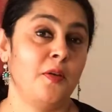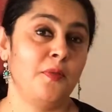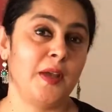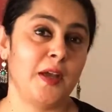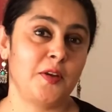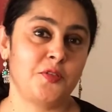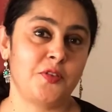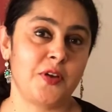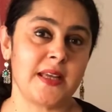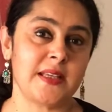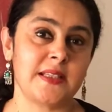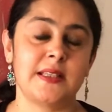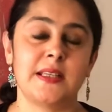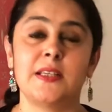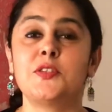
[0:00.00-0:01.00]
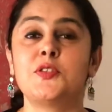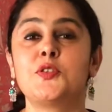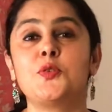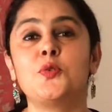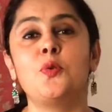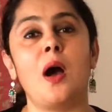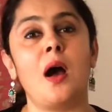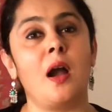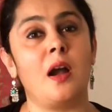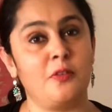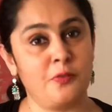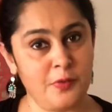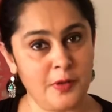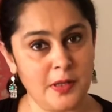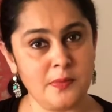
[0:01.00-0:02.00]
We address this through our
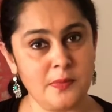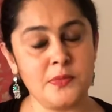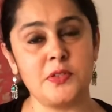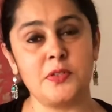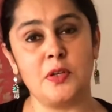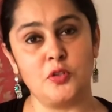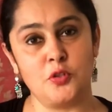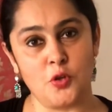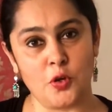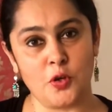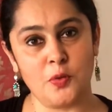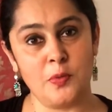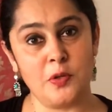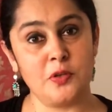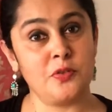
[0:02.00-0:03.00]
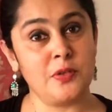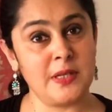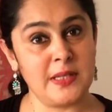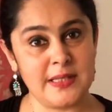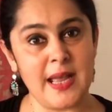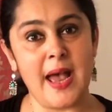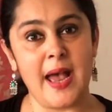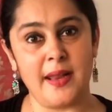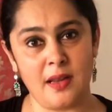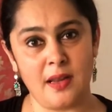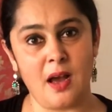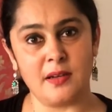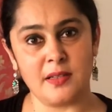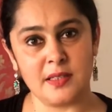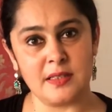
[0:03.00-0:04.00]
films, documentaries, and
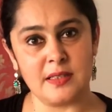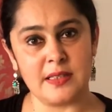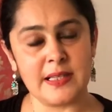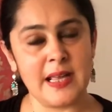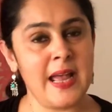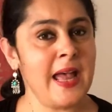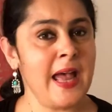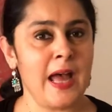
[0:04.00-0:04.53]
articles.